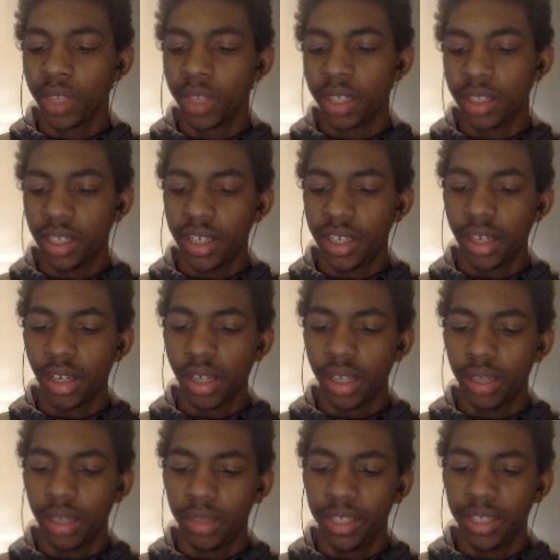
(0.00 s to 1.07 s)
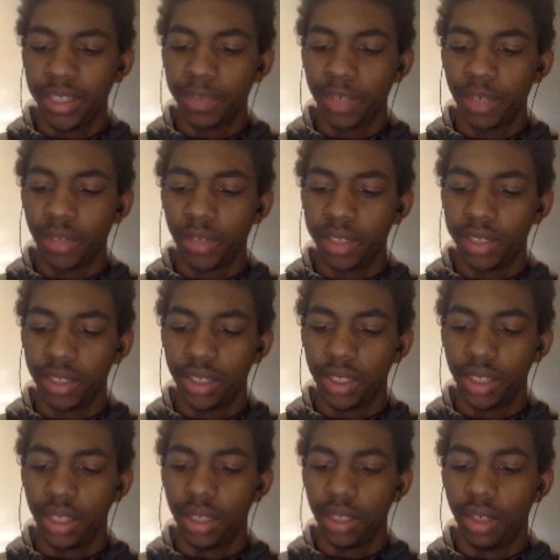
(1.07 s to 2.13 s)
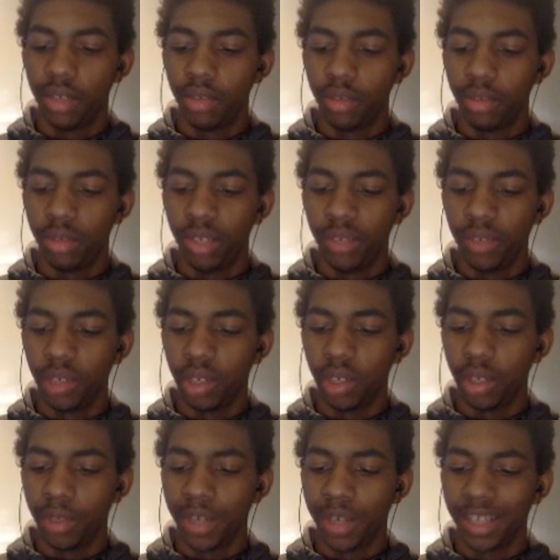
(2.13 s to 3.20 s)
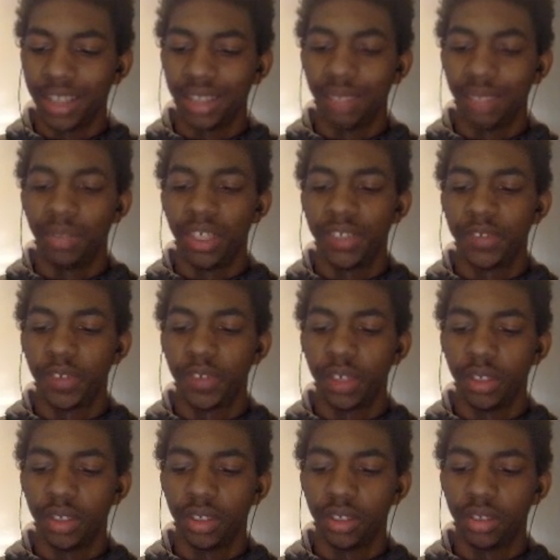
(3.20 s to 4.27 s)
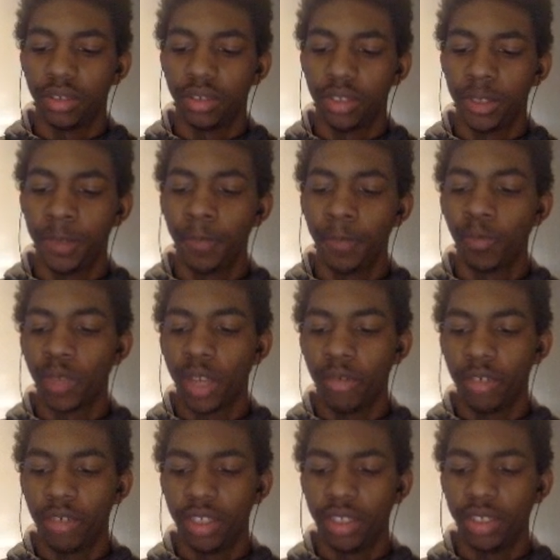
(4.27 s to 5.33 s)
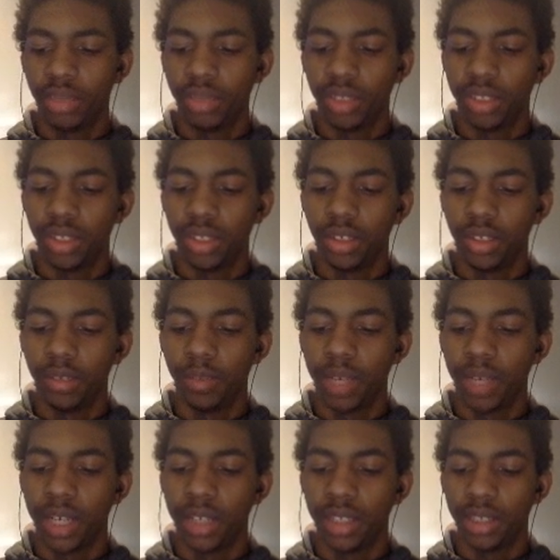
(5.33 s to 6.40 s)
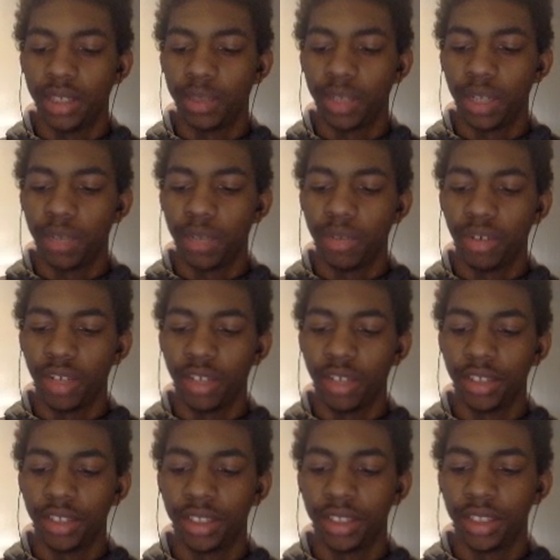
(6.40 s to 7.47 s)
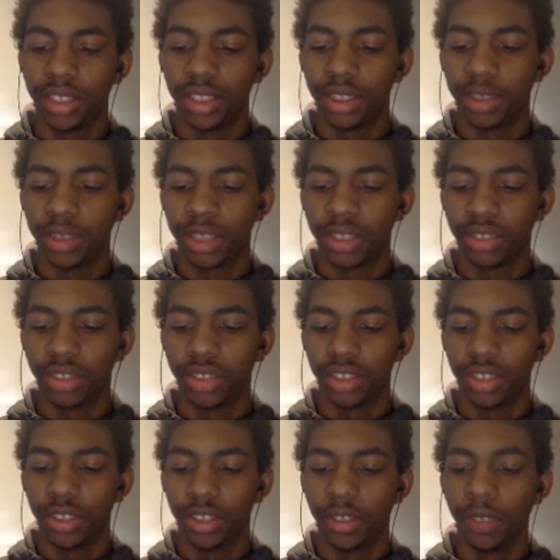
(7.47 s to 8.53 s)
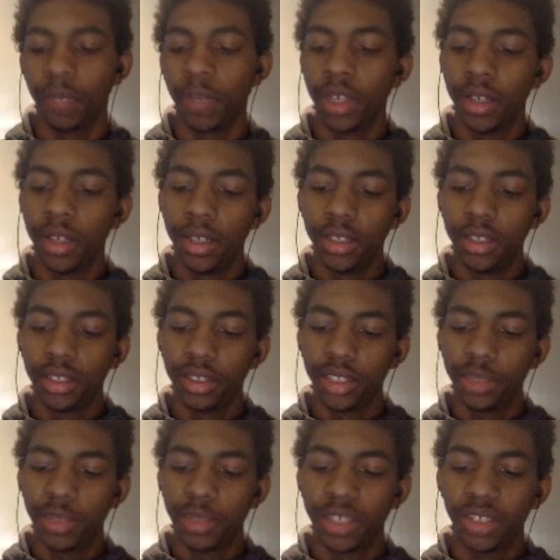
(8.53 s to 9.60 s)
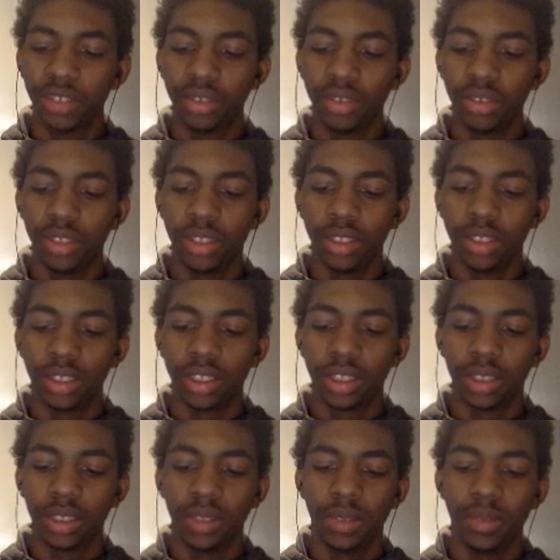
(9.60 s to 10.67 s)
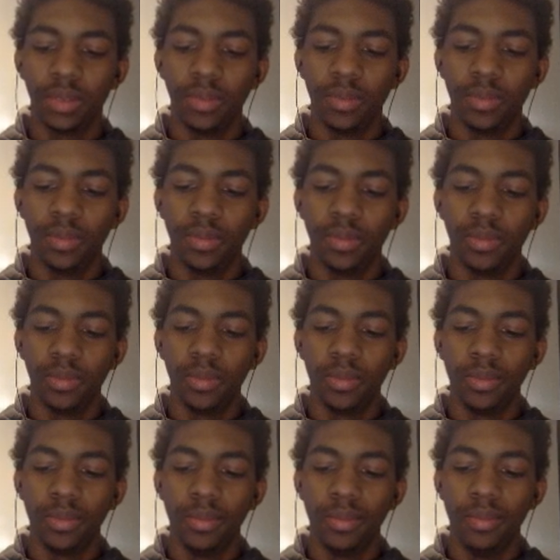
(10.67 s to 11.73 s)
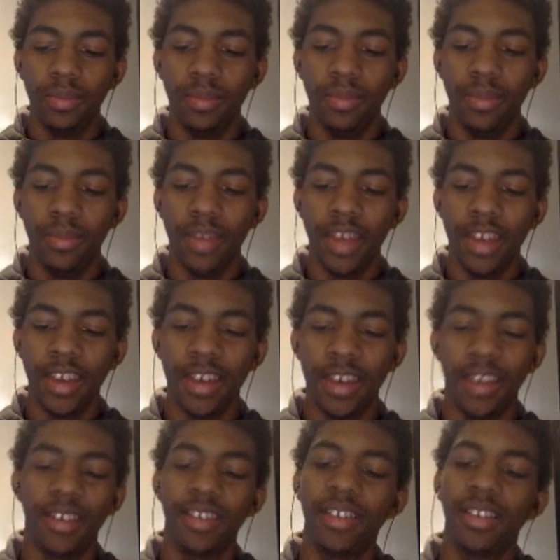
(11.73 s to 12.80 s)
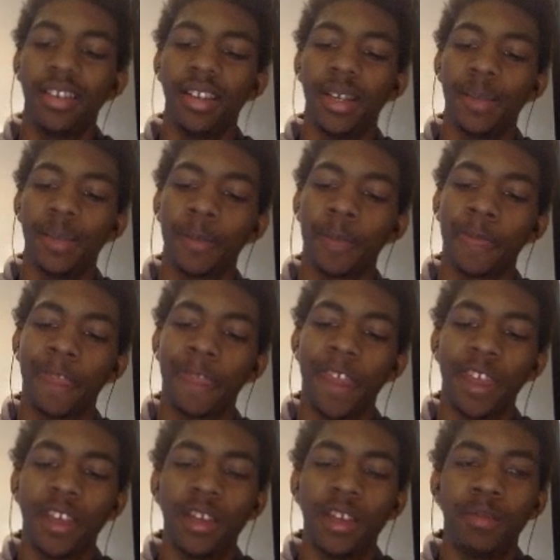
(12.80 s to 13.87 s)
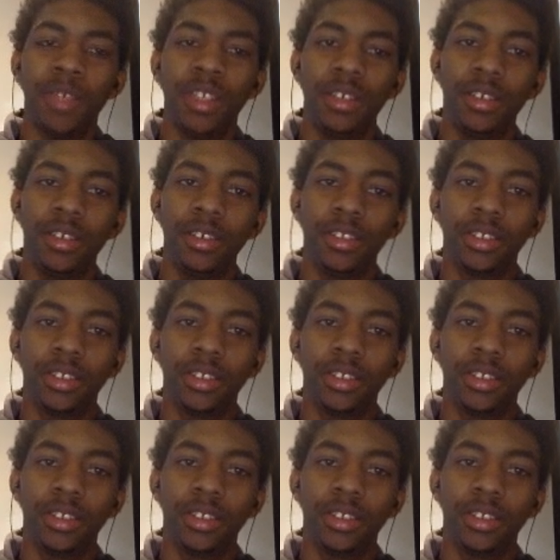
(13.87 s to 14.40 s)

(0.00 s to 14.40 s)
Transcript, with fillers: delay all enemies by one turn, remove all positive buff on your crew, and reduce one turn of bind, despair, paralysis, and special seal so the special is meh. Like it could be used